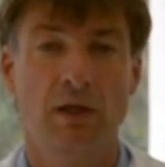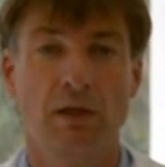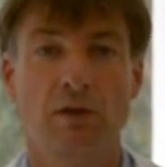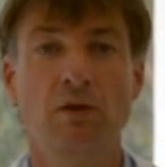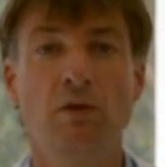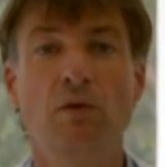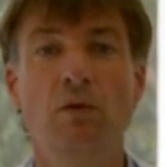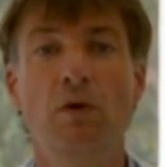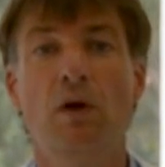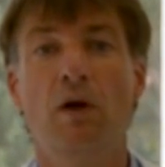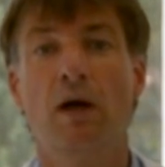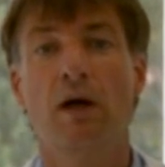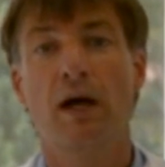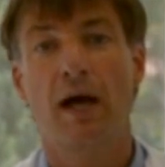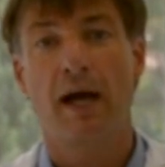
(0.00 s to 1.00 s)
You
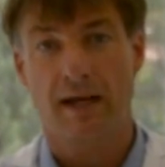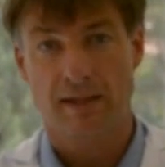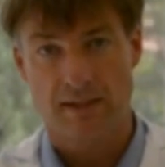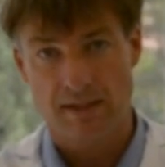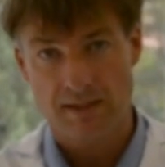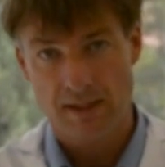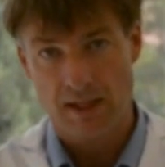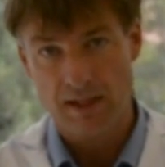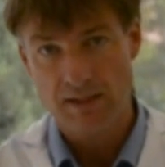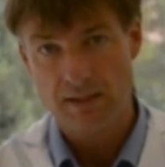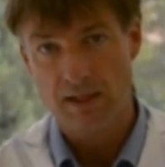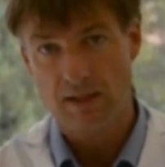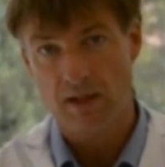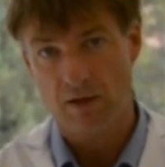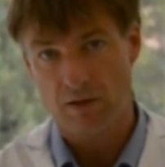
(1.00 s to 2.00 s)
exercise,
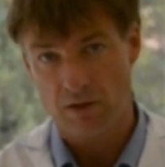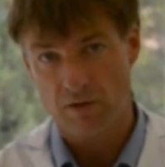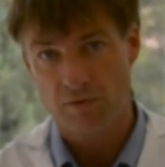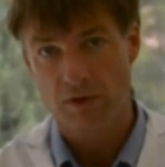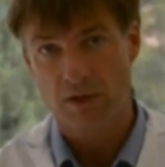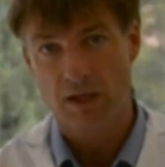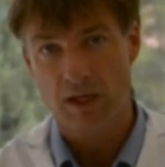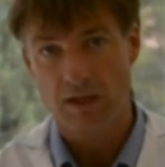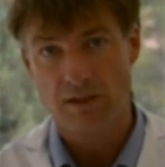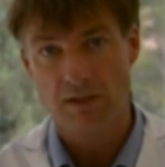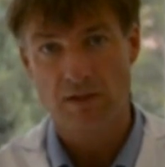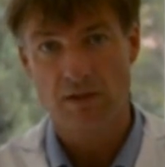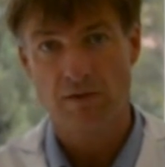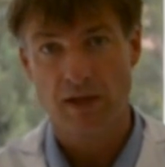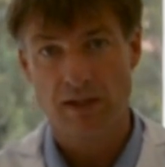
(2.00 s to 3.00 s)
and there are different
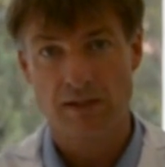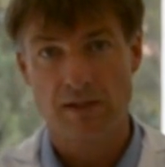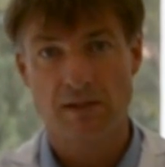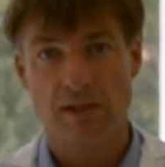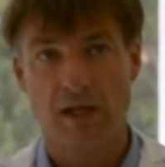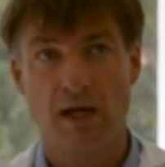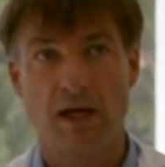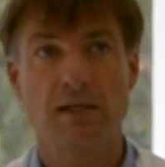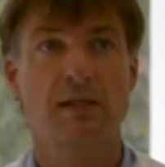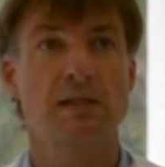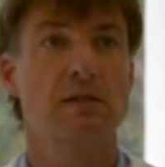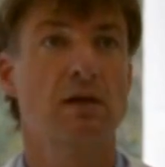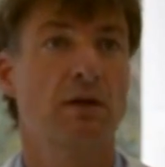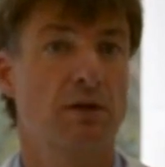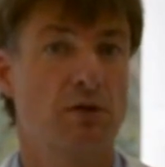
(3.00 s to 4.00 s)
cases of exercise.
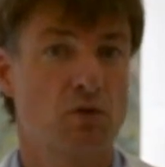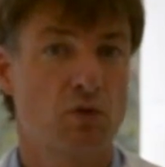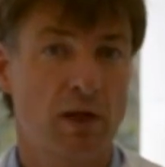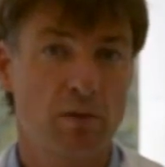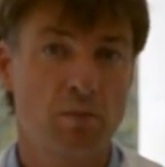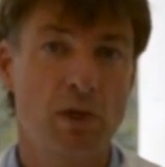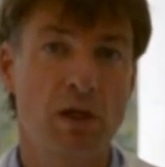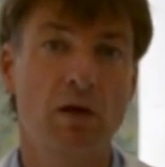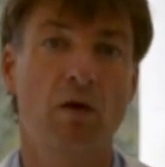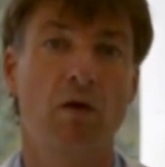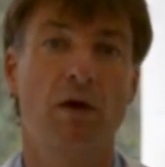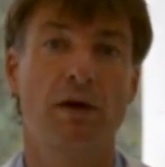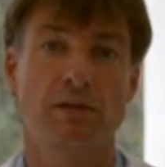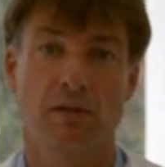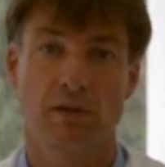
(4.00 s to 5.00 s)
It's on a treadmill
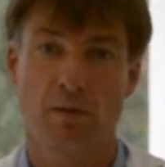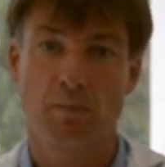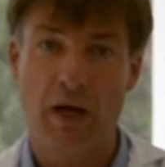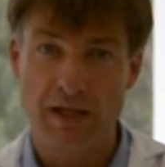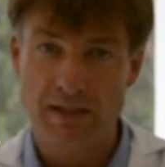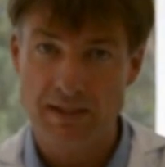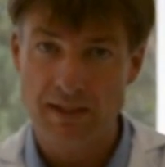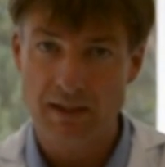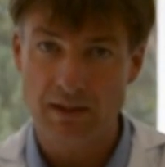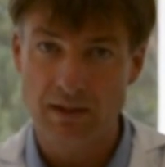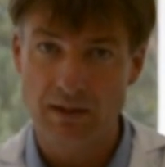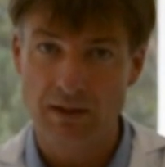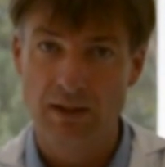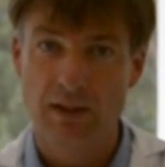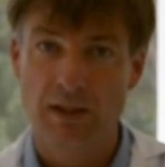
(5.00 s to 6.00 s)
or it's on a
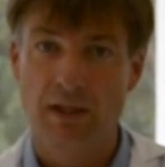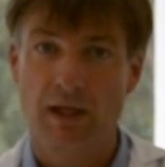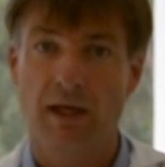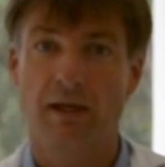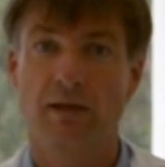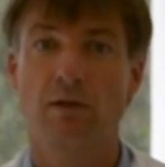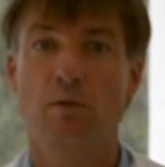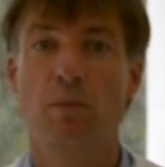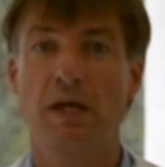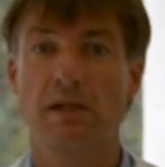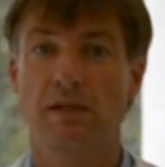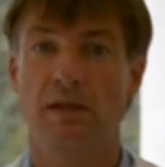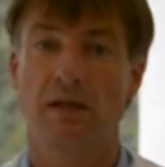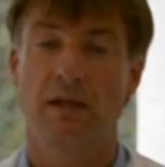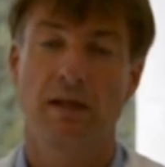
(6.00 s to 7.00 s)
bicycle, and you
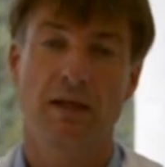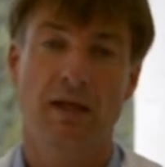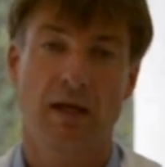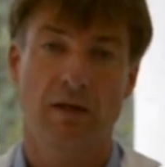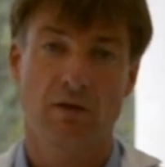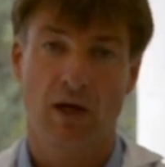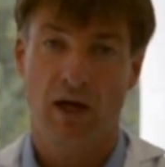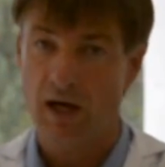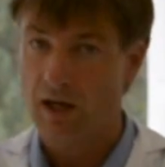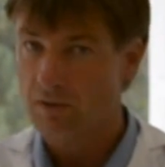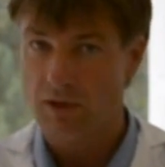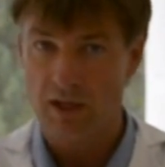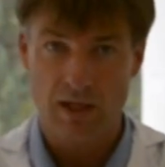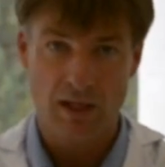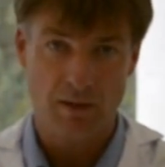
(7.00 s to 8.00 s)
basically get your heart
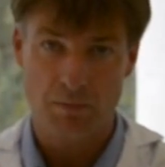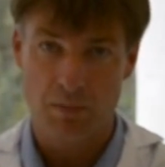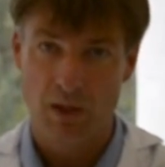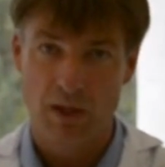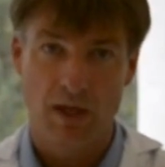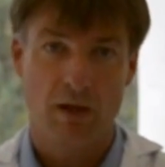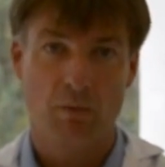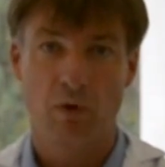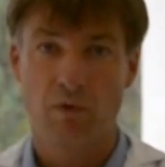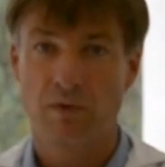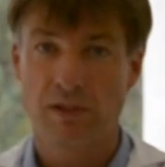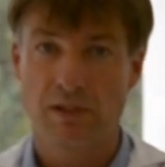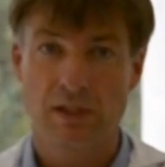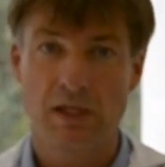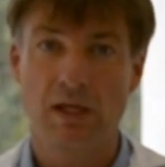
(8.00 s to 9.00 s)
rate up, and we
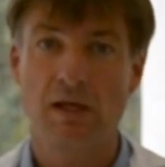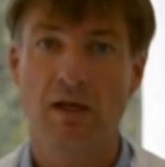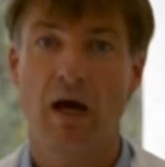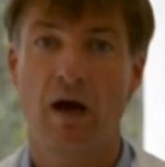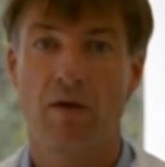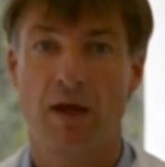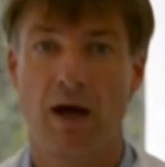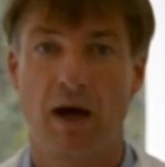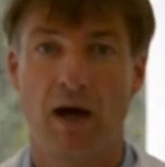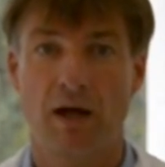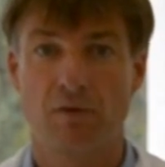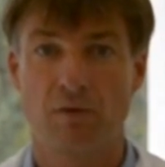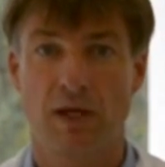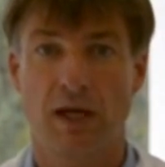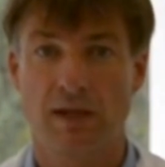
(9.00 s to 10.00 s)
will see how the heart
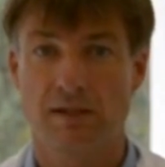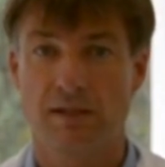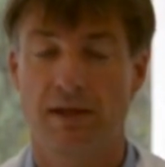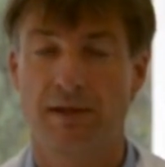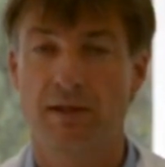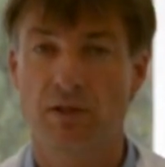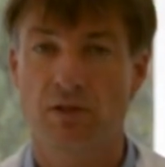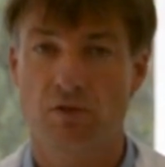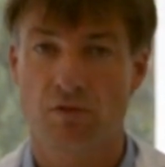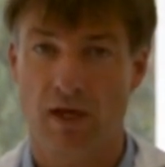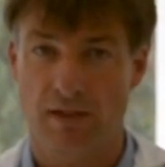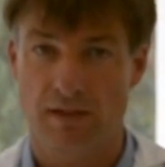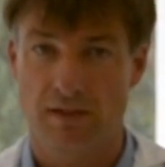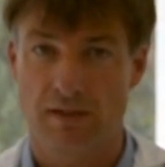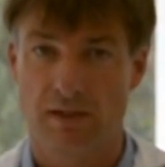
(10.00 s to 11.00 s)
reacts under
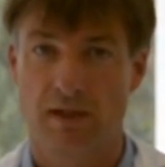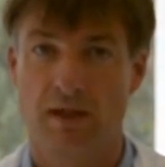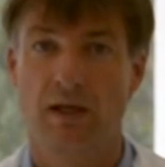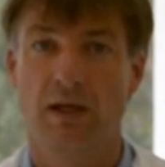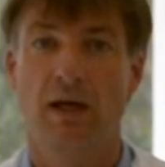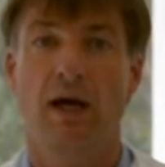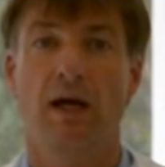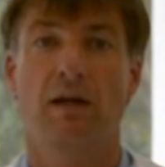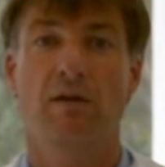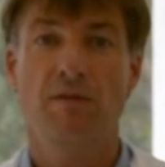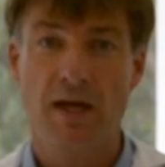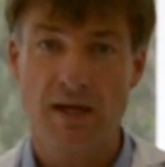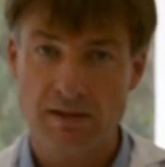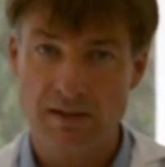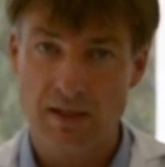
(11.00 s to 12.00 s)
stress. And if
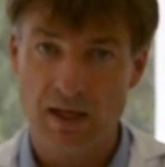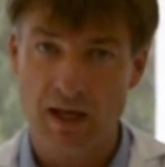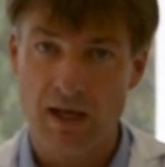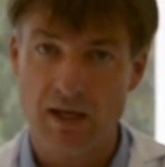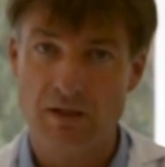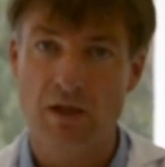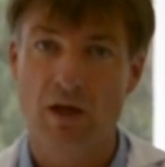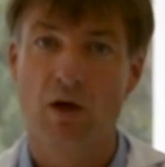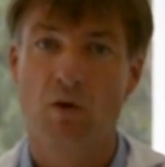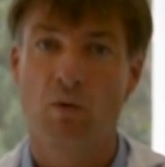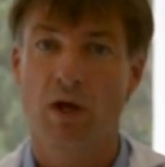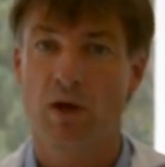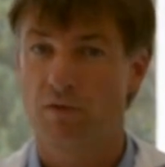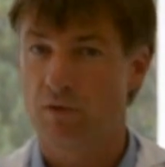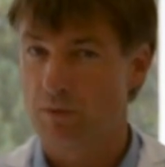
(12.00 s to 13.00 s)
that's the case, we
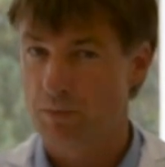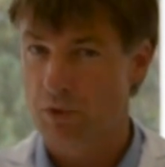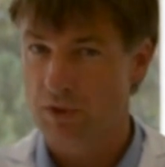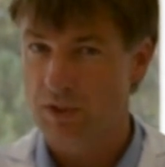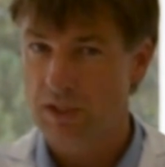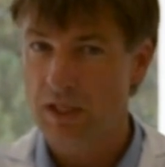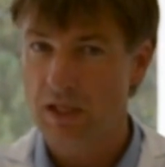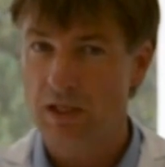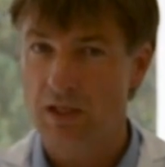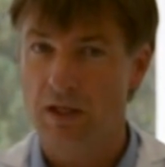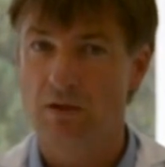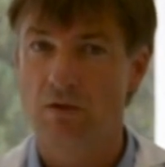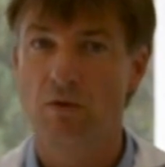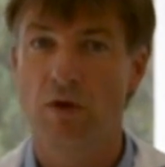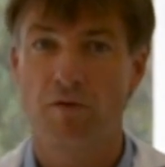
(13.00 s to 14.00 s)
have to proceed and
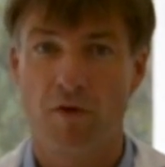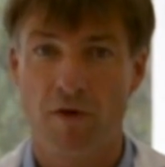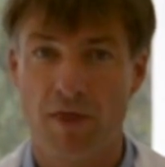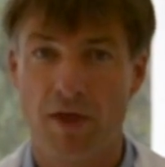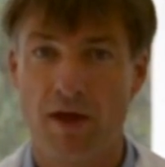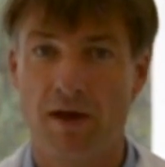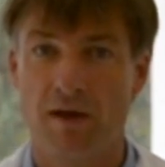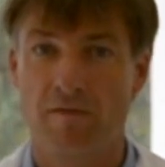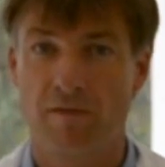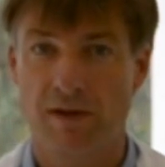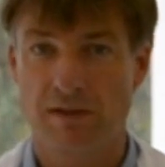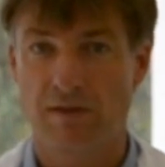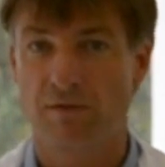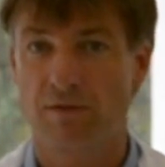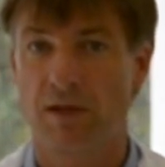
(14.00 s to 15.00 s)
do further
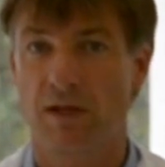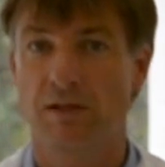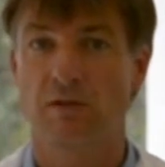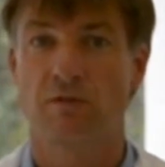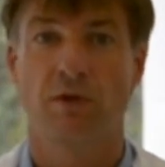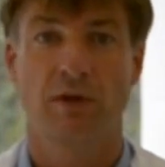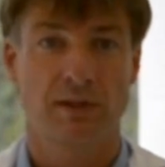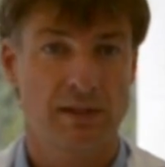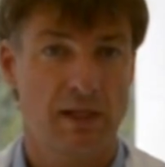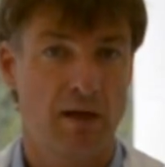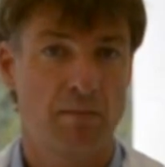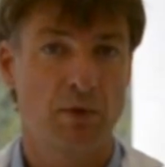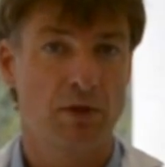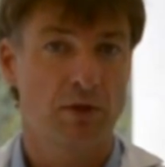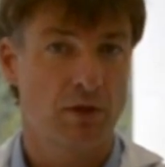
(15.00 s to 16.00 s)
invasive tests, for
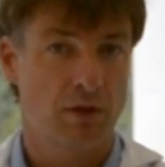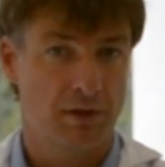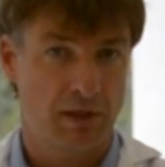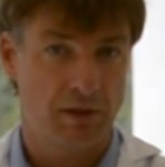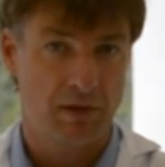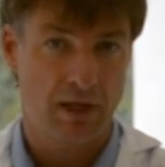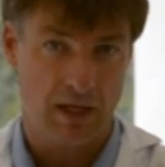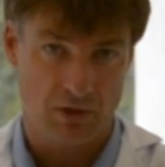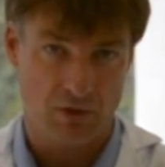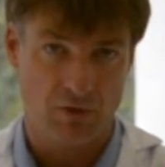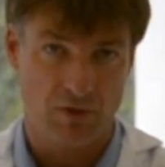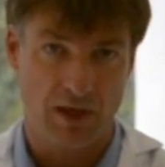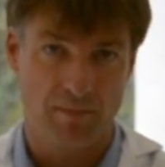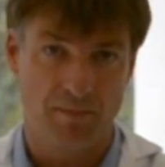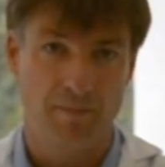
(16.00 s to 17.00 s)
example, a coronary
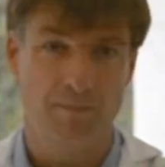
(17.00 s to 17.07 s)
angiogram.